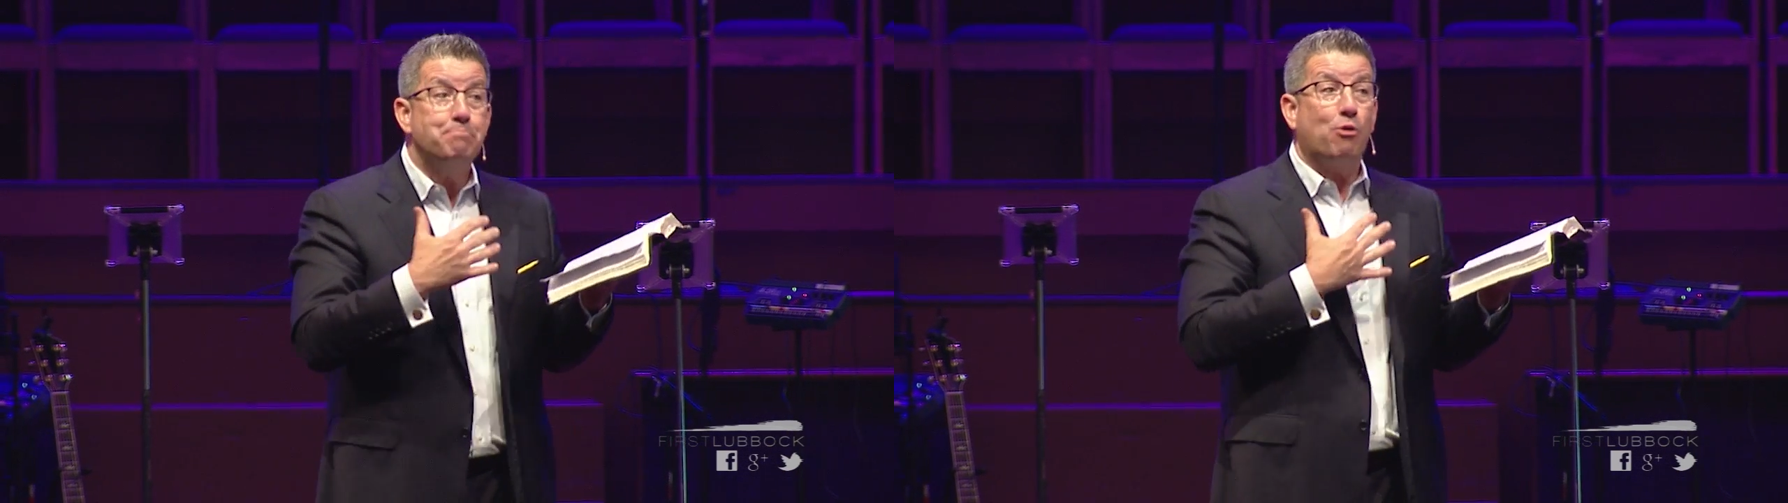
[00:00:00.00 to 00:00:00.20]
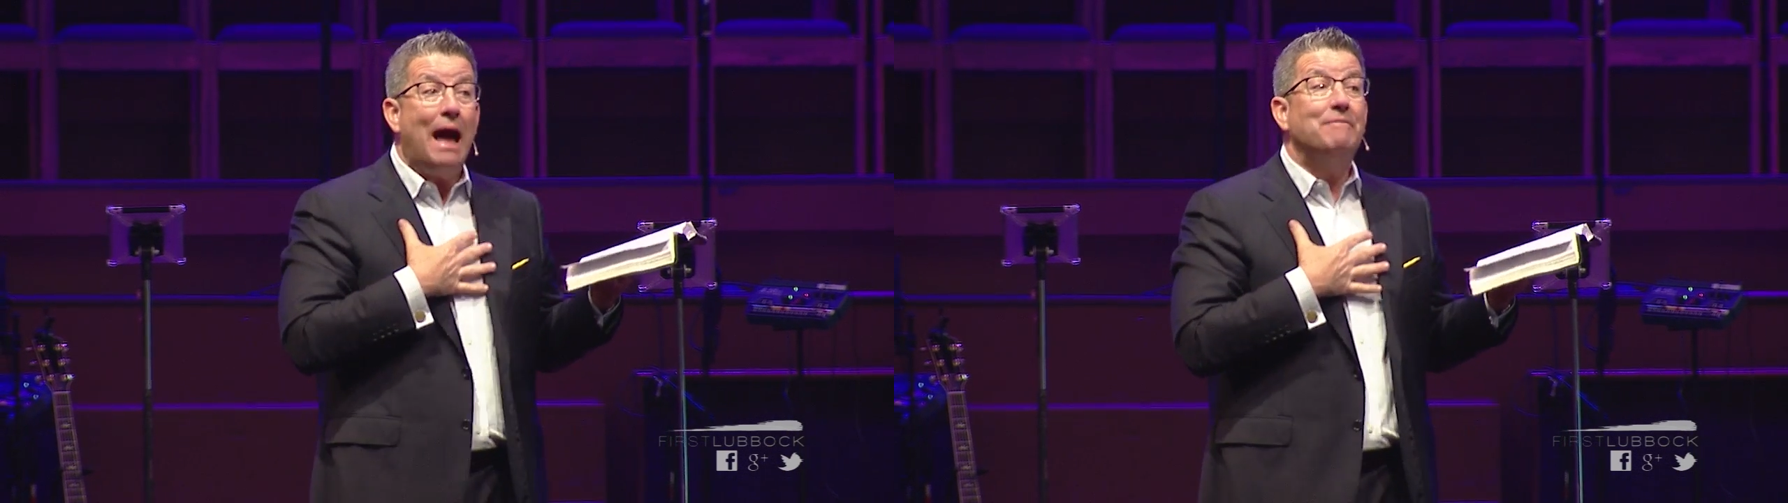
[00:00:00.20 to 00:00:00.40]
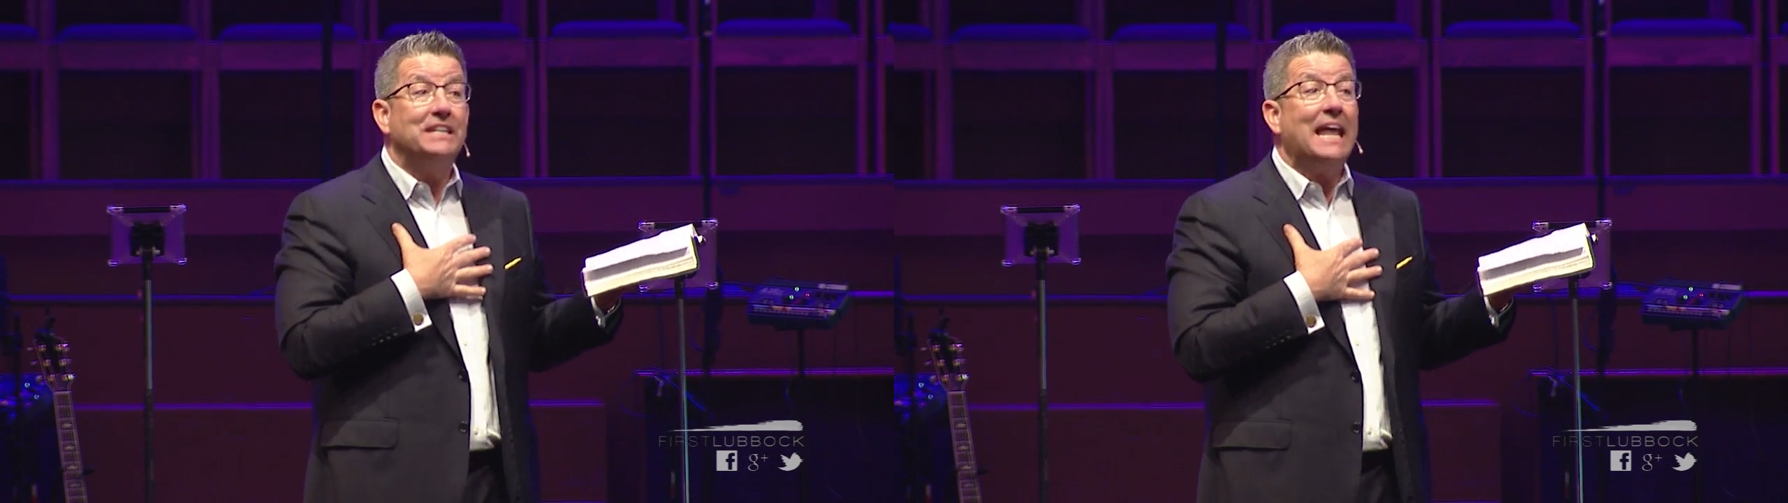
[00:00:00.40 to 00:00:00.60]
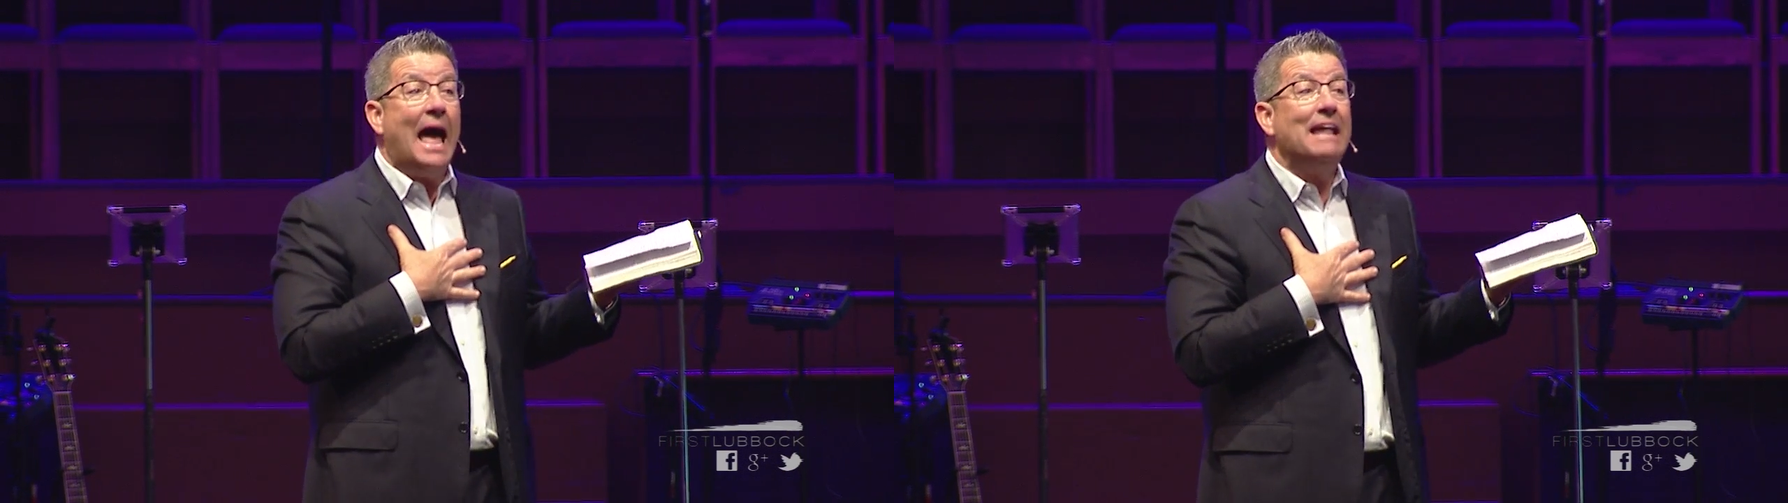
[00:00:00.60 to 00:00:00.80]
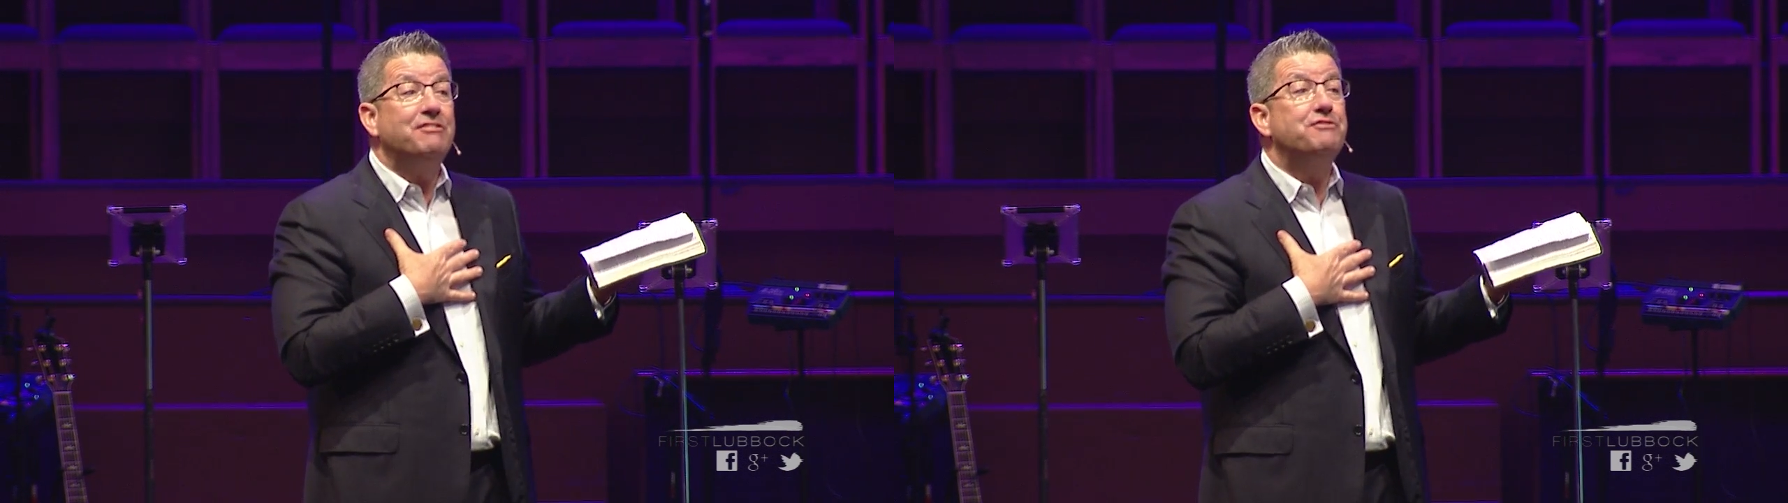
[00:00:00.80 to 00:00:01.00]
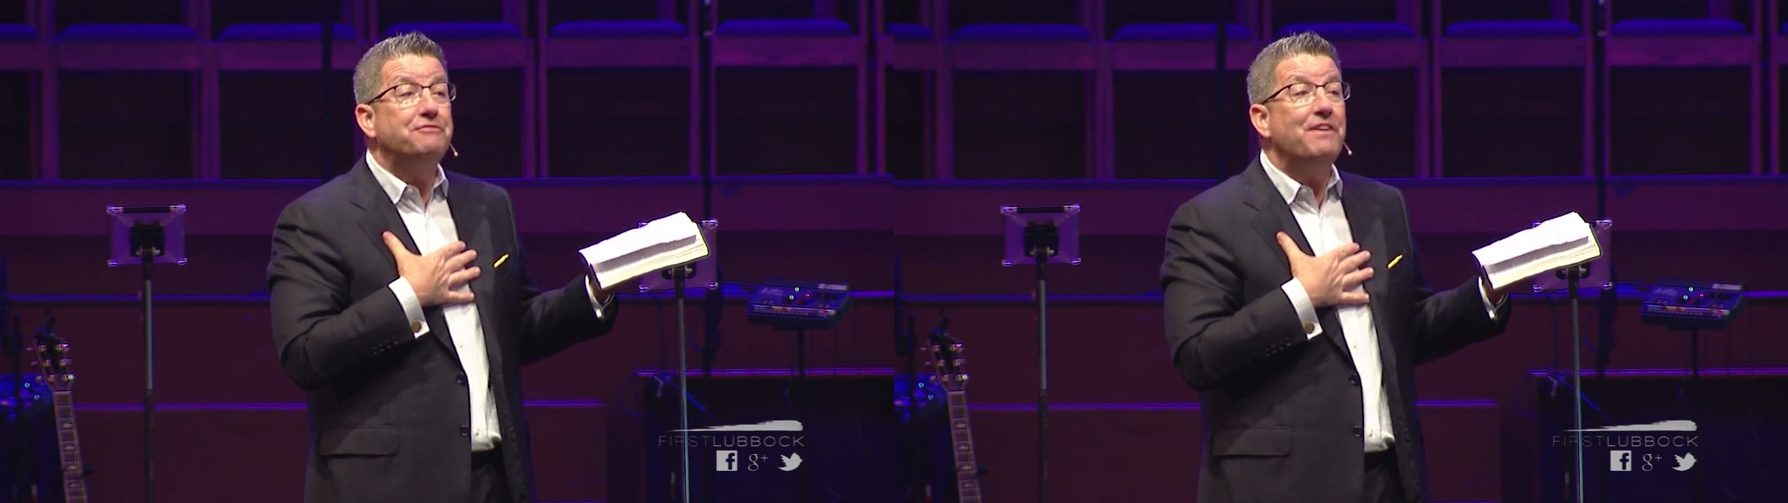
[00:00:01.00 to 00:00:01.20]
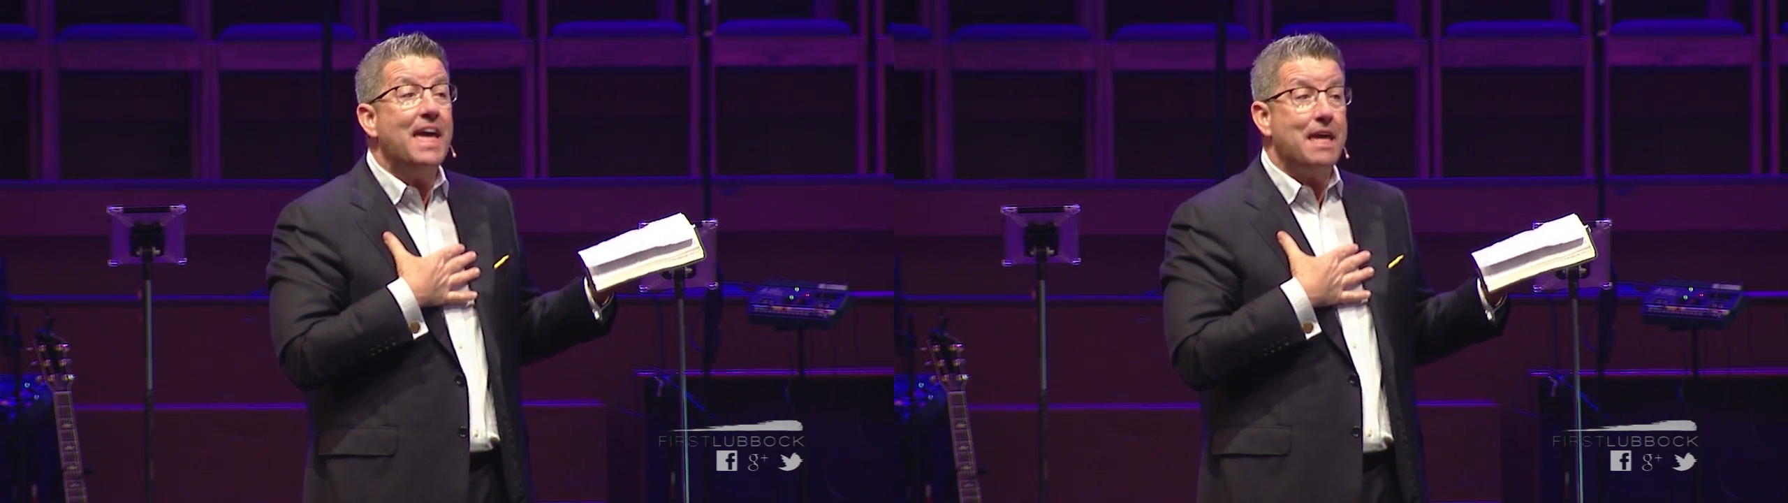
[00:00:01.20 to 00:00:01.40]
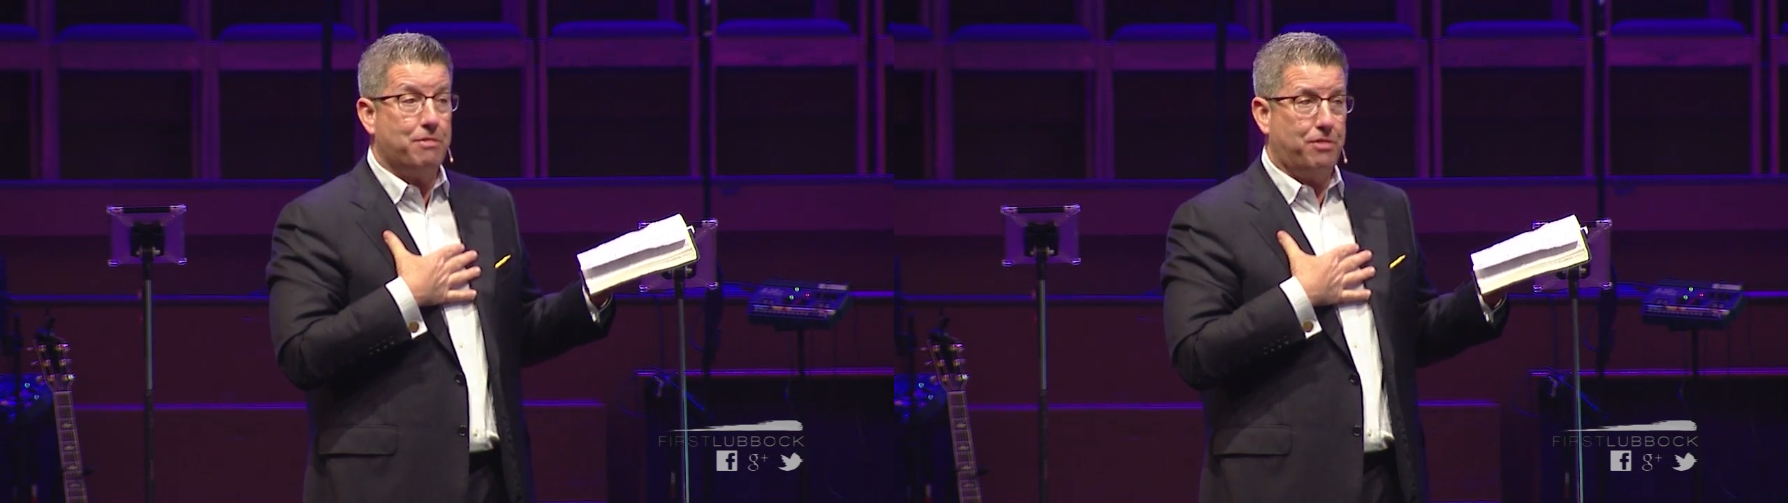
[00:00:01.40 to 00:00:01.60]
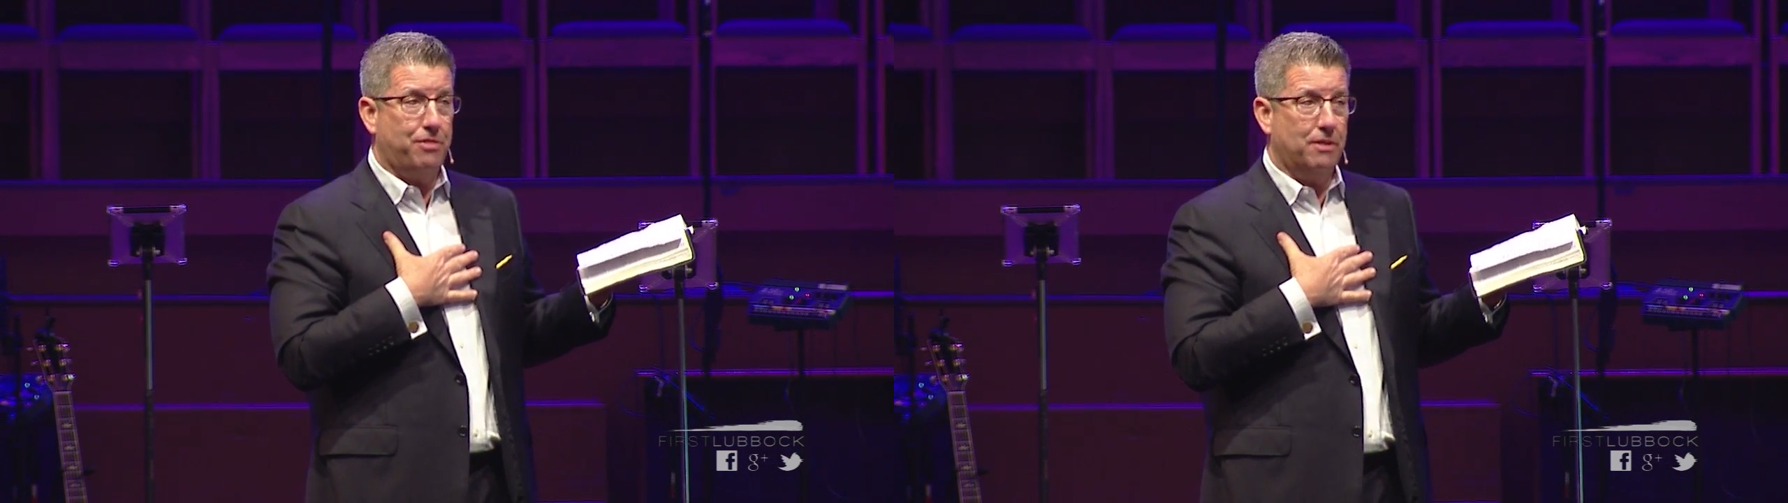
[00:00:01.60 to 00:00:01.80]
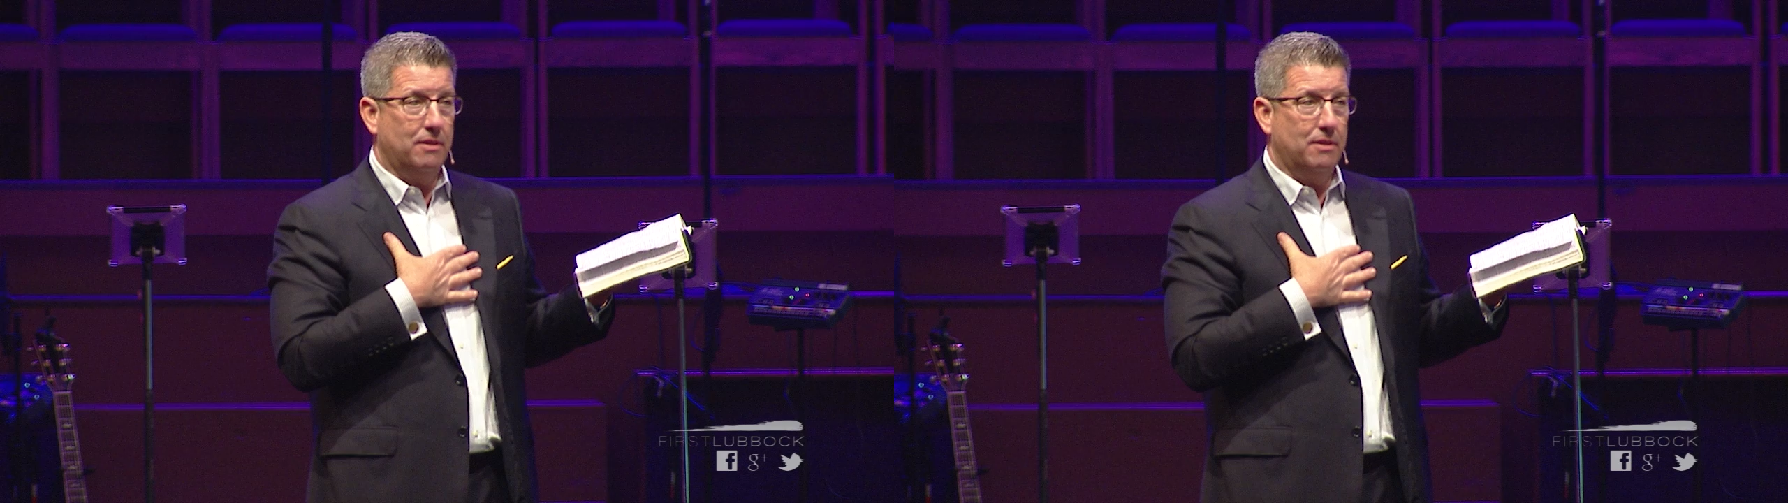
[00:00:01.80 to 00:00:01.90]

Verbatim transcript: privatized faith.